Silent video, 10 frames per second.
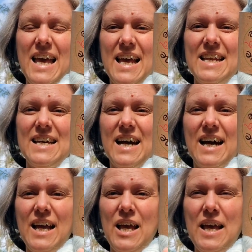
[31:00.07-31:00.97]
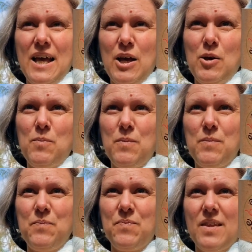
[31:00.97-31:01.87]
And I
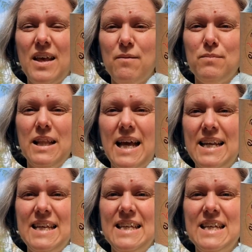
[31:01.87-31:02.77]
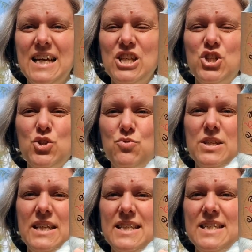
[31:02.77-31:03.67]
am planning to
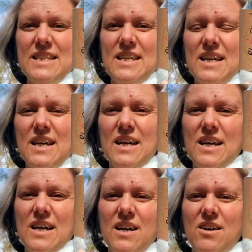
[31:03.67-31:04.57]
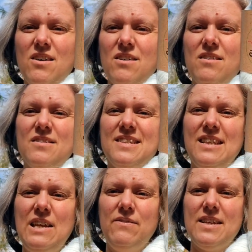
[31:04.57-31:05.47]
knit a
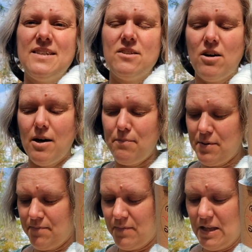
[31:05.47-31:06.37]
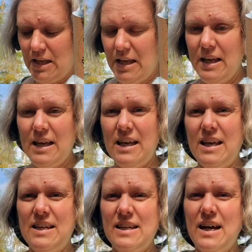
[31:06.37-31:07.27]
sleeveless top.
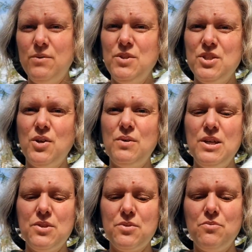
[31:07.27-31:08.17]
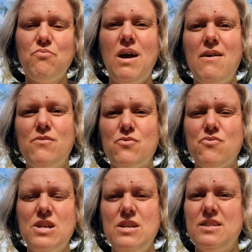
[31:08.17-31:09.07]
And I was going through
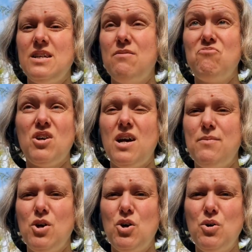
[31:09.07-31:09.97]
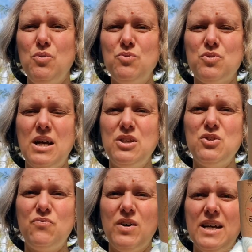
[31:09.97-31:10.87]
Ravelry some time ago, trying
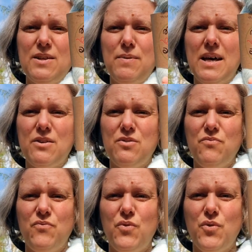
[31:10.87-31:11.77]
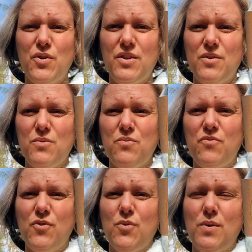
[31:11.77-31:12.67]
to find a pattern for
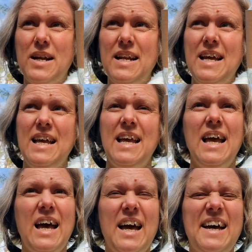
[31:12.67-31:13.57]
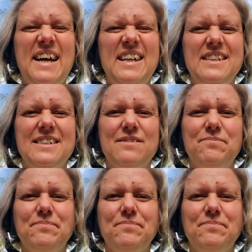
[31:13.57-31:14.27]
one. And